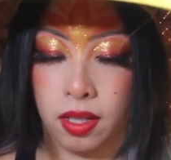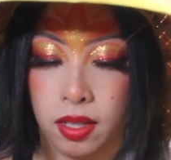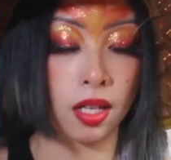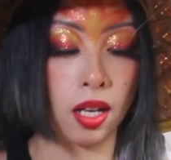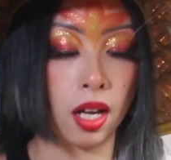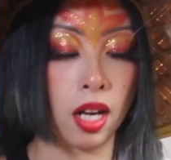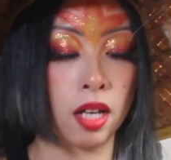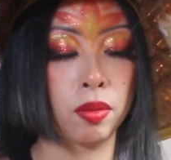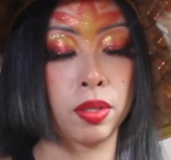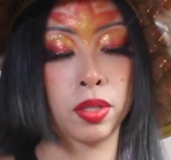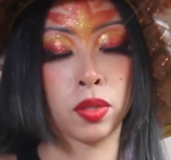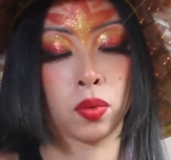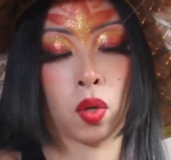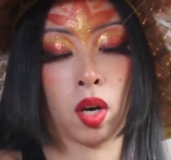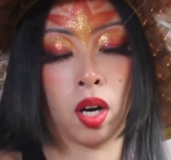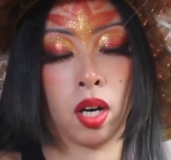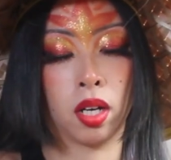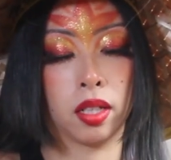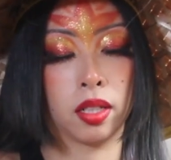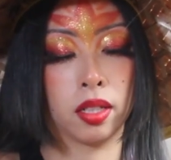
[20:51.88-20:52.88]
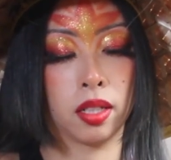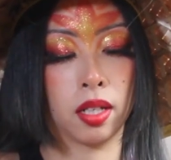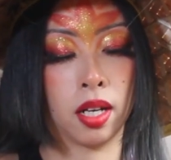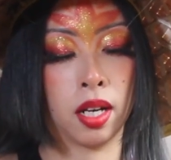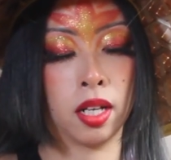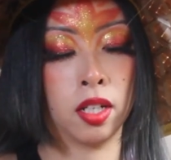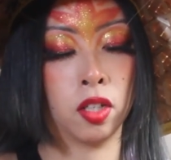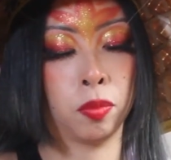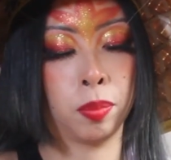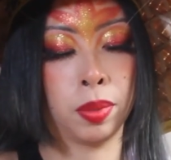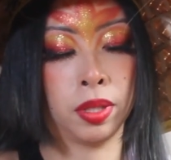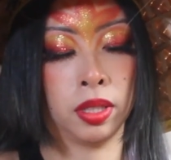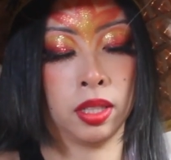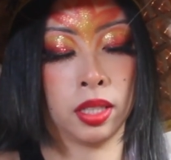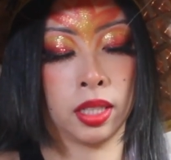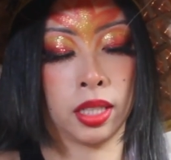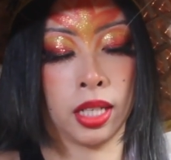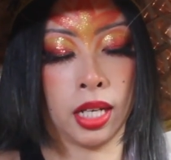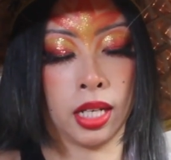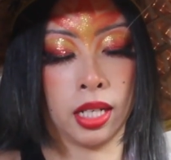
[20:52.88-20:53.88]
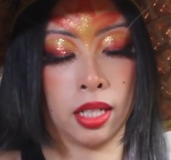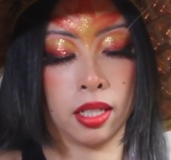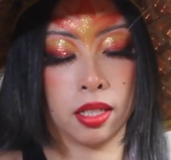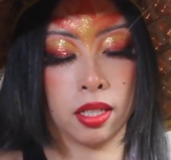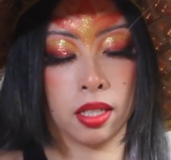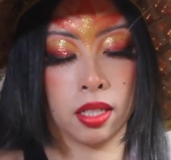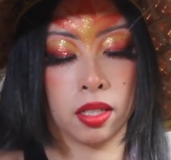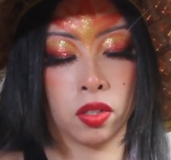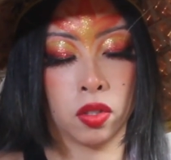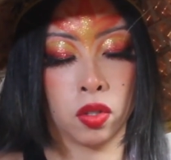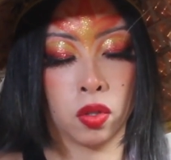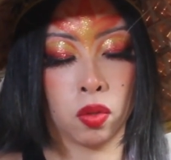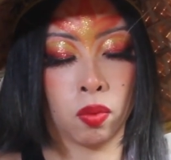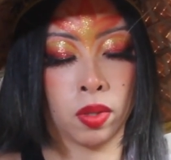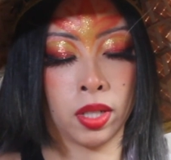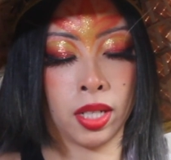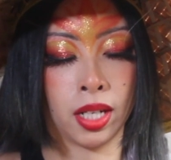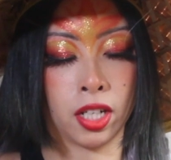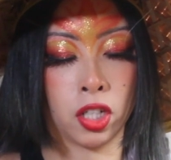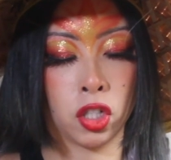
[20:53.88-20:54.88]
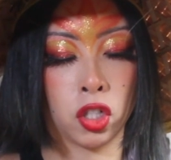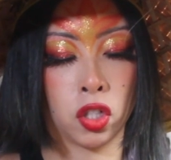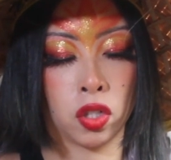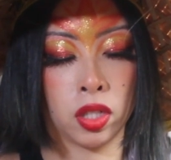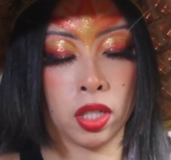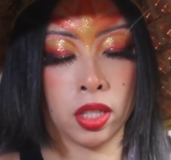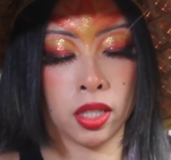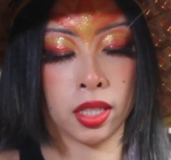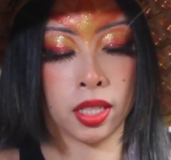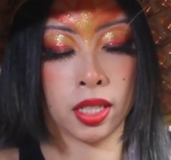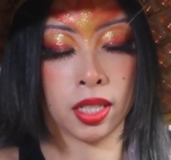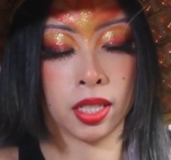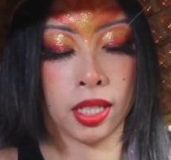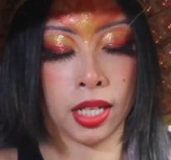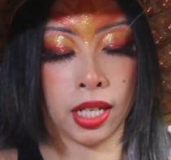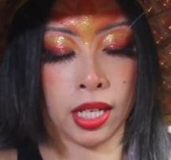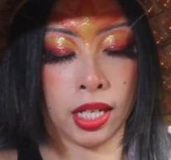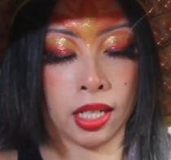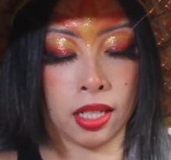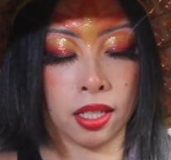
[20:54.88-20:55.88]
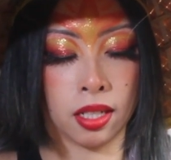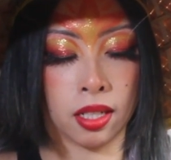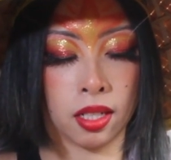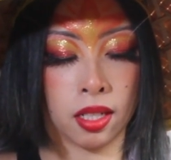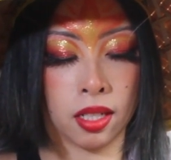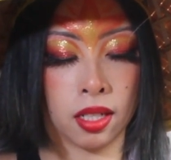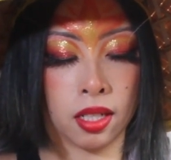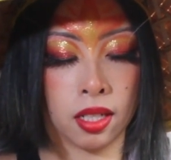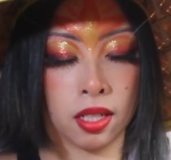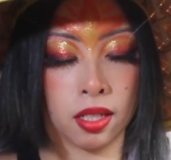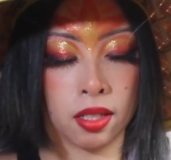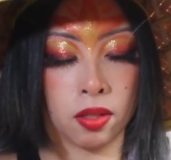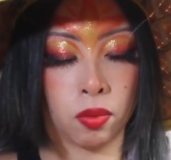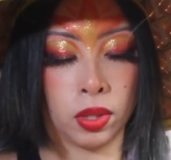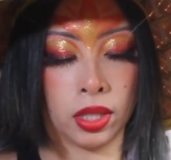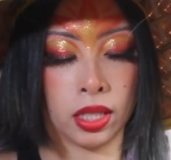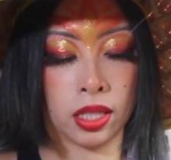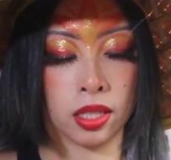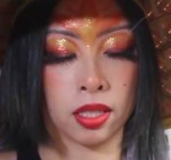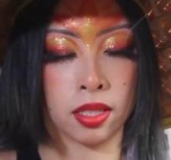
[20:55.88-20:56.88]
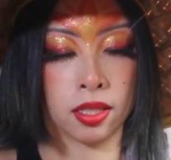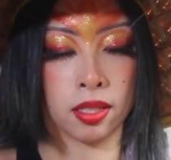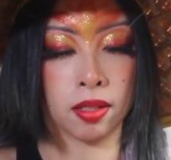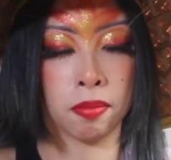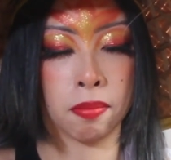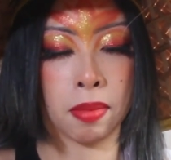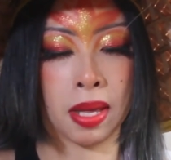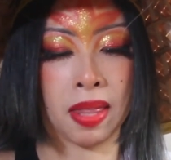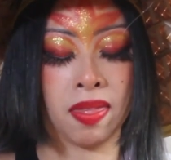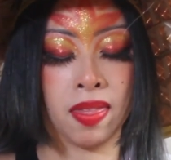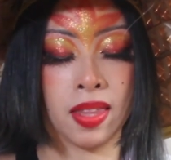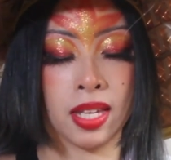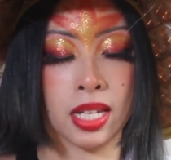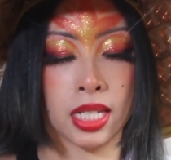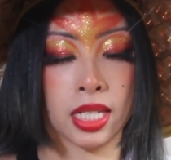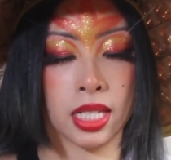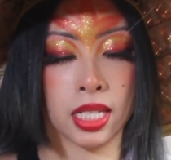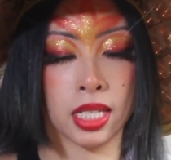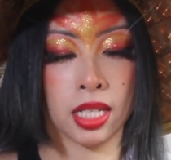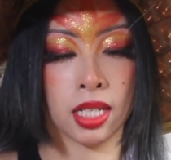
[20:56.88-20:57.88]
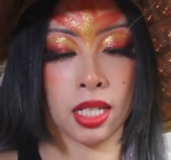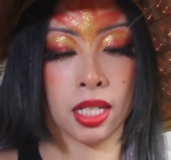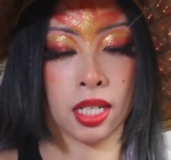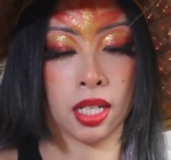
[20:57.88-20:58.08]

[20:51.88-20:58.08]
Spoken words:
I was wrong. I opened the gate to what I shouldn't contain. We can still mend this.